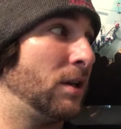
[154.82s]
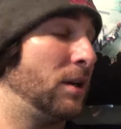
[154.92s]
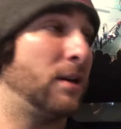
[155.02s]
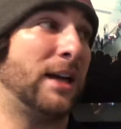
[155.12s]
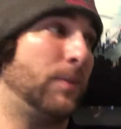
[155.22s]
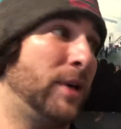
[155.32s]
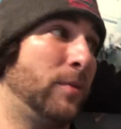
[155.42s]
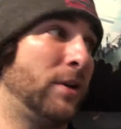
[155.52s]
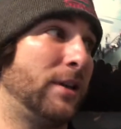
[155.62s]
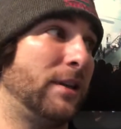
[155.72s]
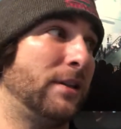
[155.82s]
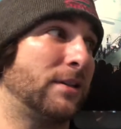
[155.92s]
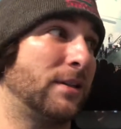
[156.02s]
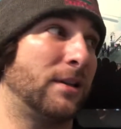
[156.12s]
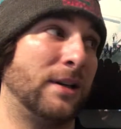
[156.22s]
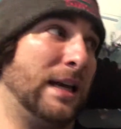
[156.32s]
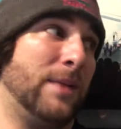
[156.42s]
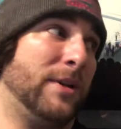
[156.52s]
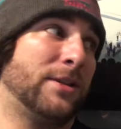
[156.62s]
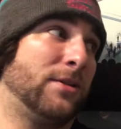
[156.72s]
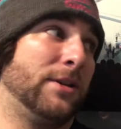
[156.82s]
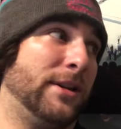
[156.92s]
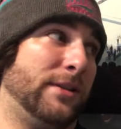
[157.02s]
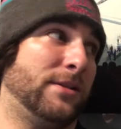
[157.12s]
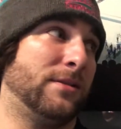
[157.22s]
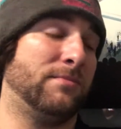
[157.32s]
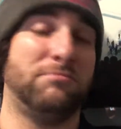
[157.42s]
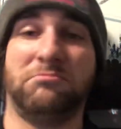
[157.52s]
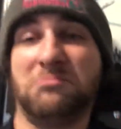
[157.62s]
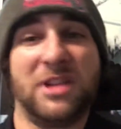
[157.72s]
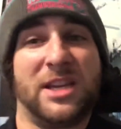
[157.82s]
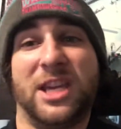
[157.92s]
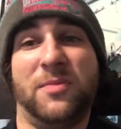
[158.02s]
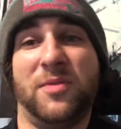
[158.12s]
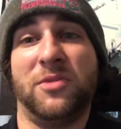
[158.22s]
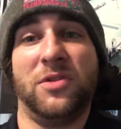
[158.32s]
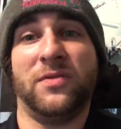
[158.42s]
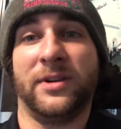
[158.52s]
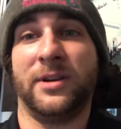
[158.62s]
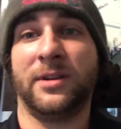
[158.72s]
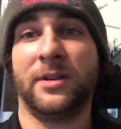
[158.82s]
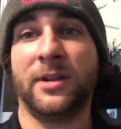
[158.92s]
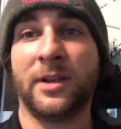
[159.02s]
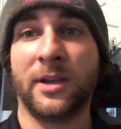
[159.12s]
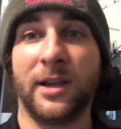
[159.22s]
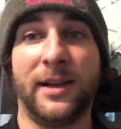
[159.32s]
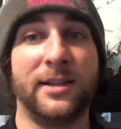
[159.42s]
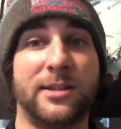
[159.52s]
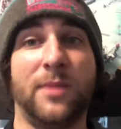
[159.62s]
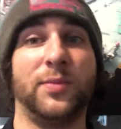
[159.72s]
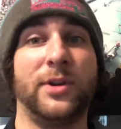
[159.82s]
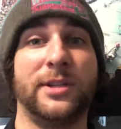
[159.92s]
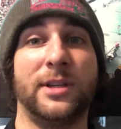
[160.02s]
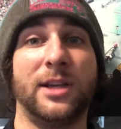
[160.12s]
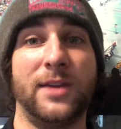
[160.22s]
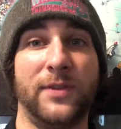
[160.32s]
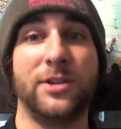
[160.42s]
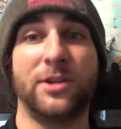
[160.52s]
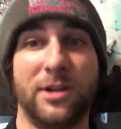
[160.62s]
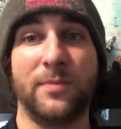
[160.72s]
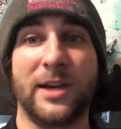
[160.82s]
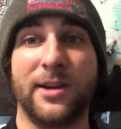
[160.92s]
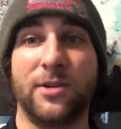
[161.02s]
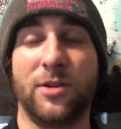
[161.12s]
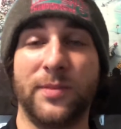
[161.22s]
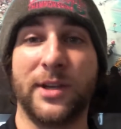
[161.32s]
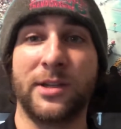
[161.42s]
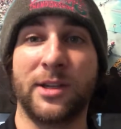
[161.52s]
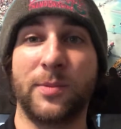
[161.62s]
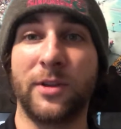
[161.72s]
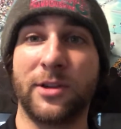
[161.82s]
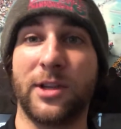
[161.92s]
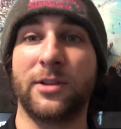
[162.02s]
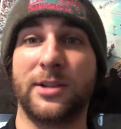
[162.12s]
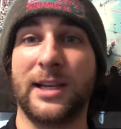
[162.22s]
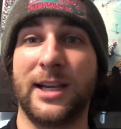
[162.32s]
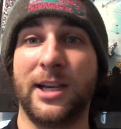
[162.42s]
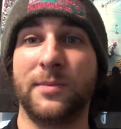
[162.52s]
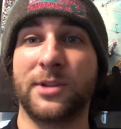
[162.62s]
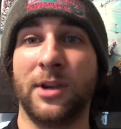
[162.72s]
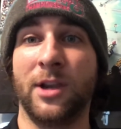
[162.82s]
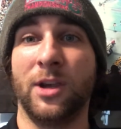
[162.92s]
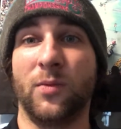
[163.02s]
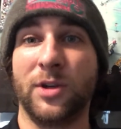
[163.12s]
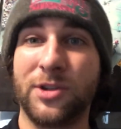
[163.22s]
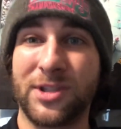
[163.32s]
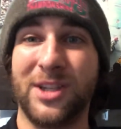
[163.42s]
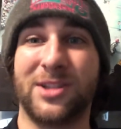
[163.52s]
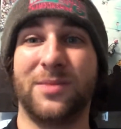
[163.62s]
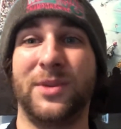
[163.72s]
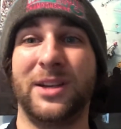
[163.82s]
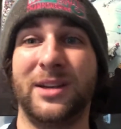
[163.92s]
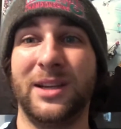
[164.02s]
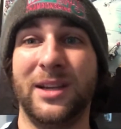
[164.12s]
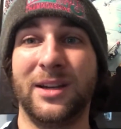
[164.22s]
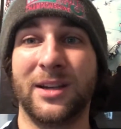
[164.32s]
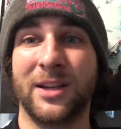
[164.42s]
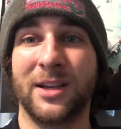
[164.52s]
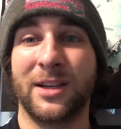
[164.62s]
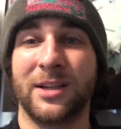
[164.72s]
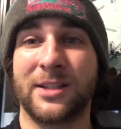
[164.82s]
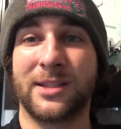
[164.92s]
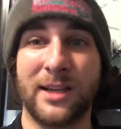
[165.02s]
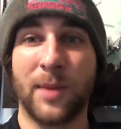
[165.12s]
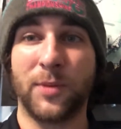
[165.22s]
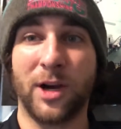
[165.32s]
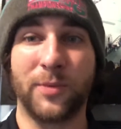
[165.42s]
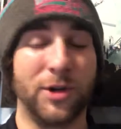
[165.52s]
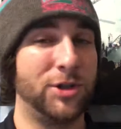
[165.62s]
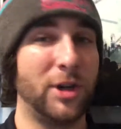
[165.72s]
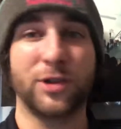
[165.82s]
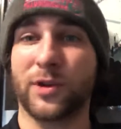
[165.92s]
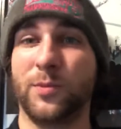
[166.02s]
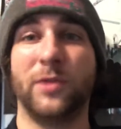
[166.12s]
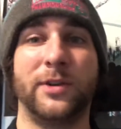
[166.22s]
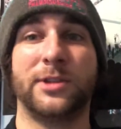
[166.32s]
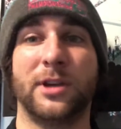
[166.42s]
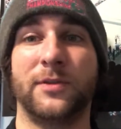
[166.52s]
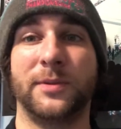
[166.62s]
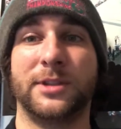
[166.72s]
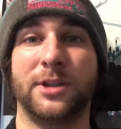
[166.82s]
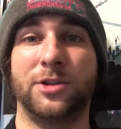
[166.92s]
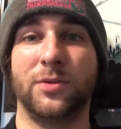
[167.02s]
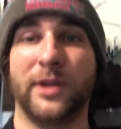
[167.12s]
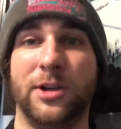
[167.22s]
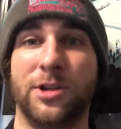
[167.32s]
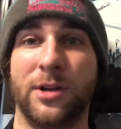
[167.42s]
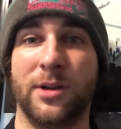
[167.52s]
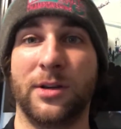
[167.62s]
not my monkeys, not my circus. I'm not keeping moving. And at some points in life, it's good to mind your own business, but there's other times when you see somebody in need, step up or just remove yourself from the situation.